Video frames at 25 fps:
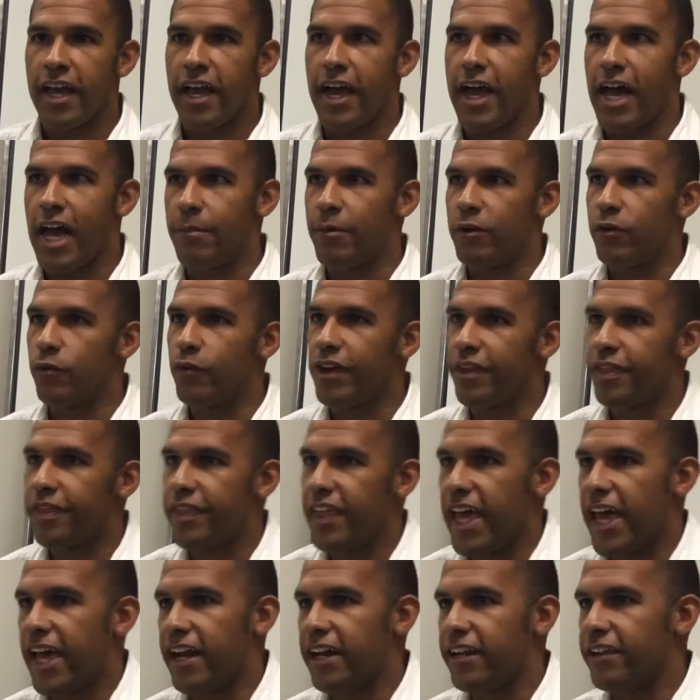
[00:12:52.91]
And with
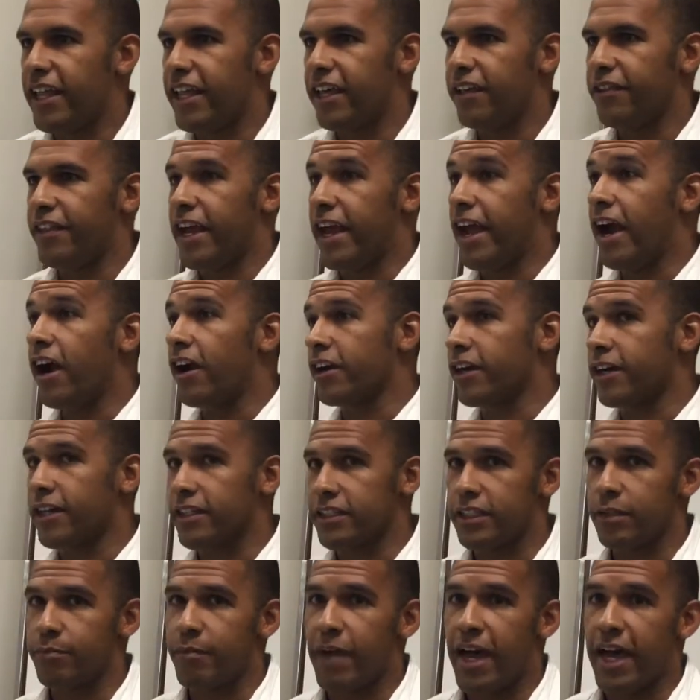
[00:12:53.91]
that, they are
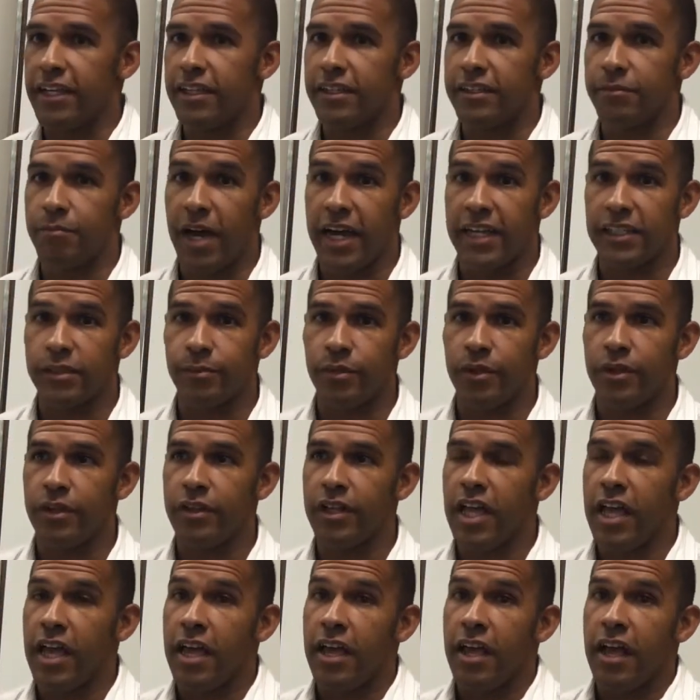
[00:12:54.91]

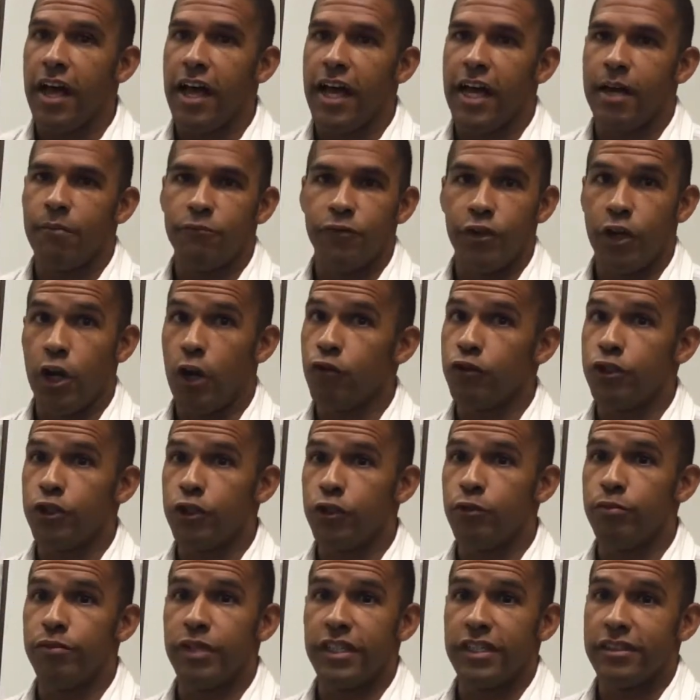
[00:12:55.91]
customizable. No
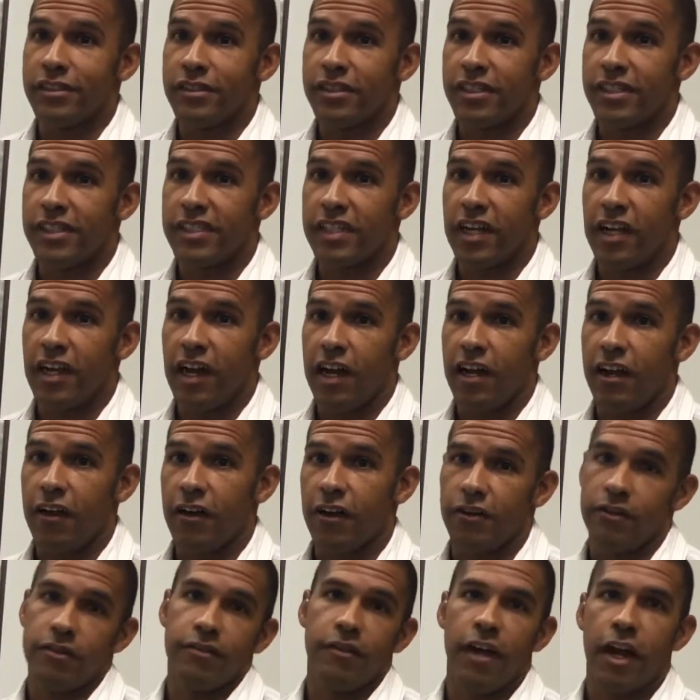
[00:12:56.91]
two businesses
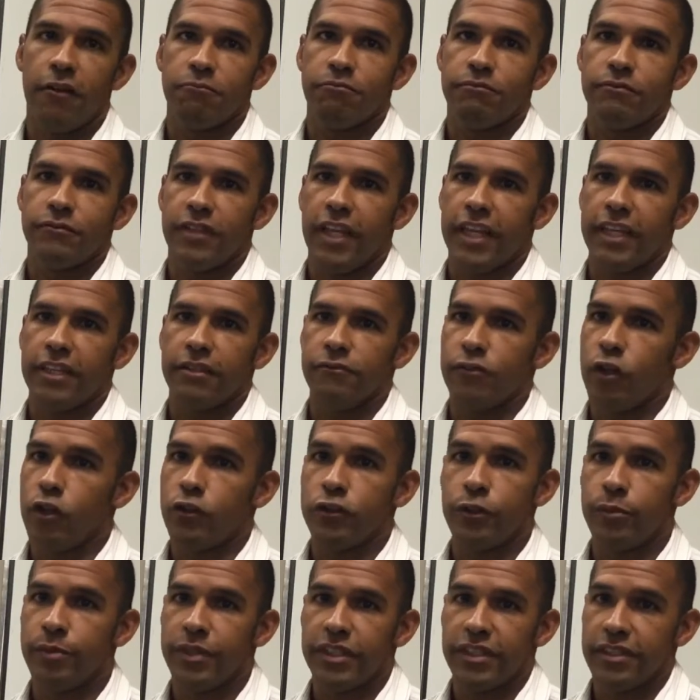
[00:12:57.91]
are
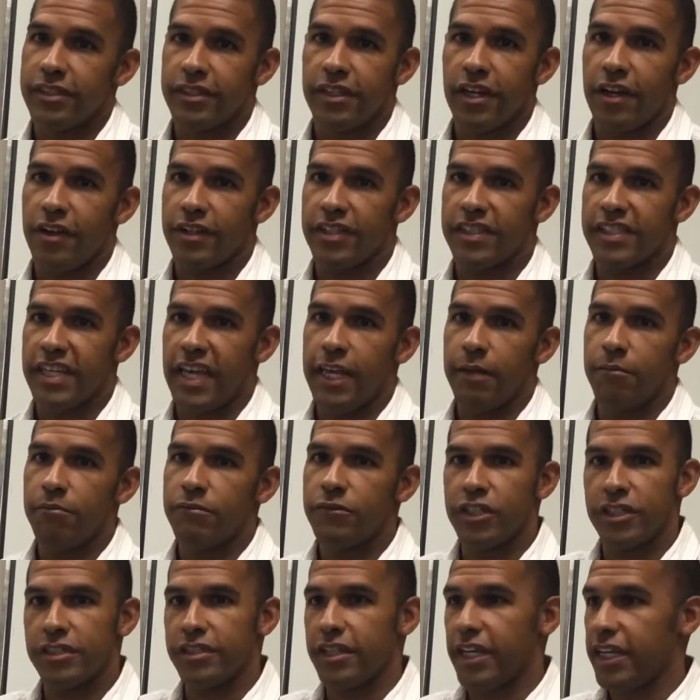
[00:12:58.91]
the same,
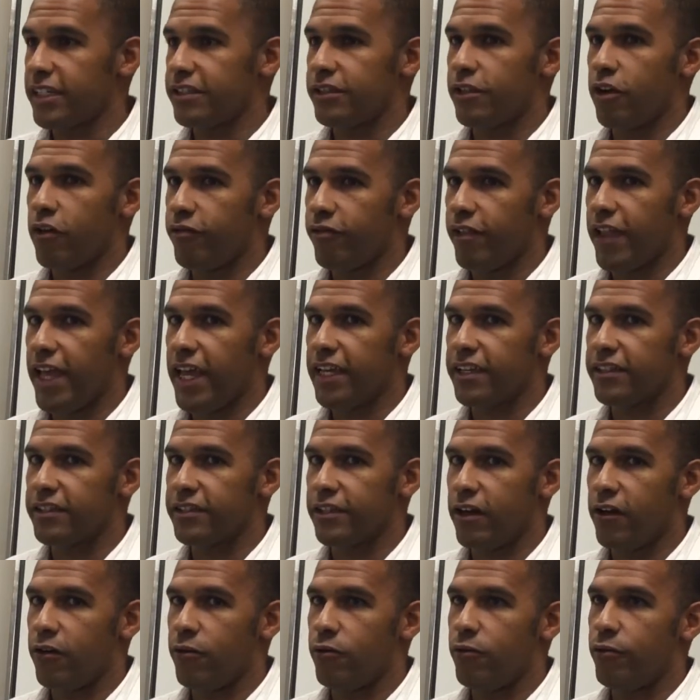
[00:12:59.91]
just like a snowflake,
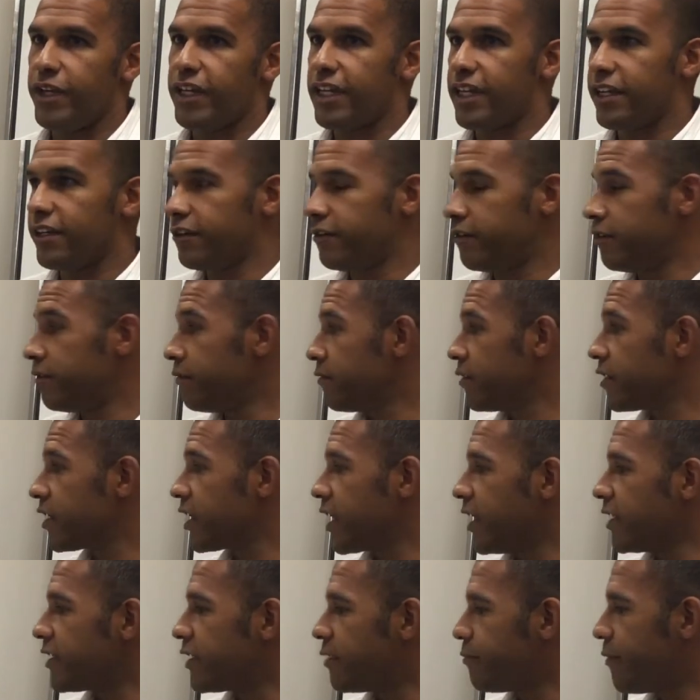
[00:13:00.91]
so we can
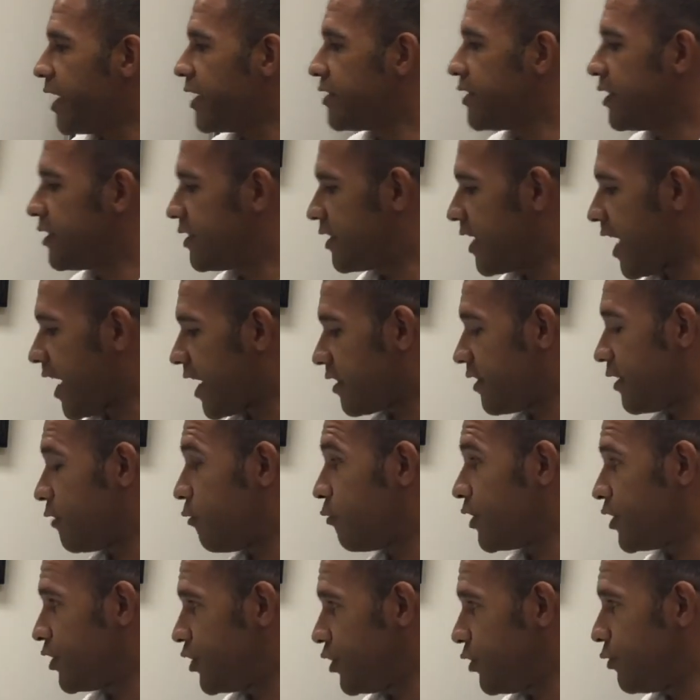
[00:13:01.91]
customize exactly
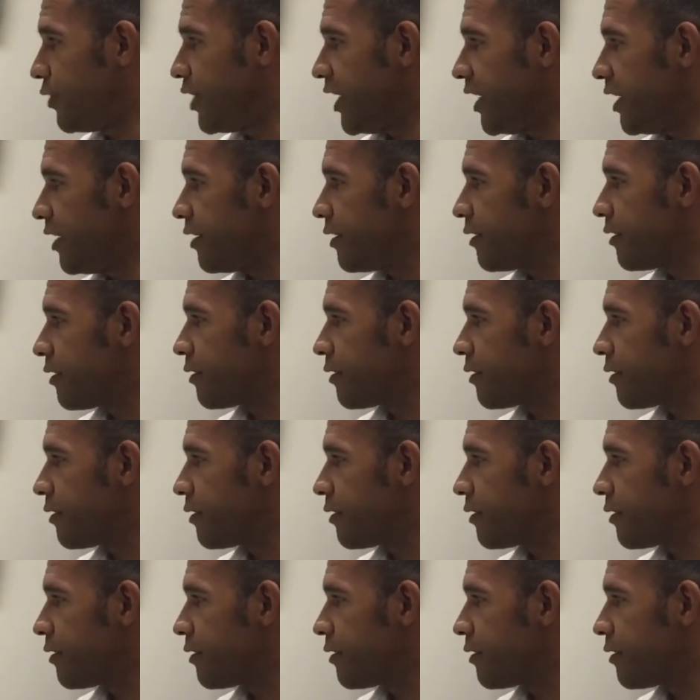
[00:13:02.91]
what you need.